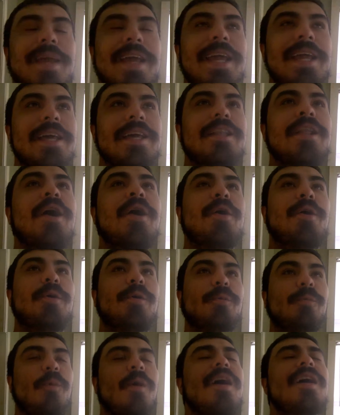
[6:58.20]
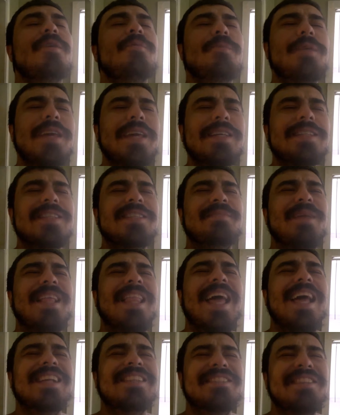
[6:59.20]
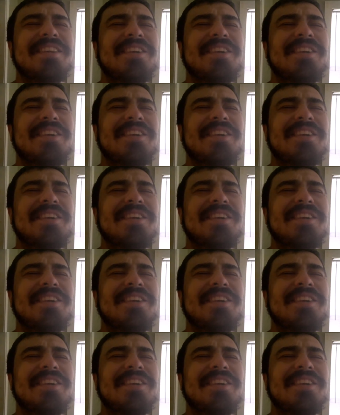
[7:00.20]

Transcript: been 1 week since my last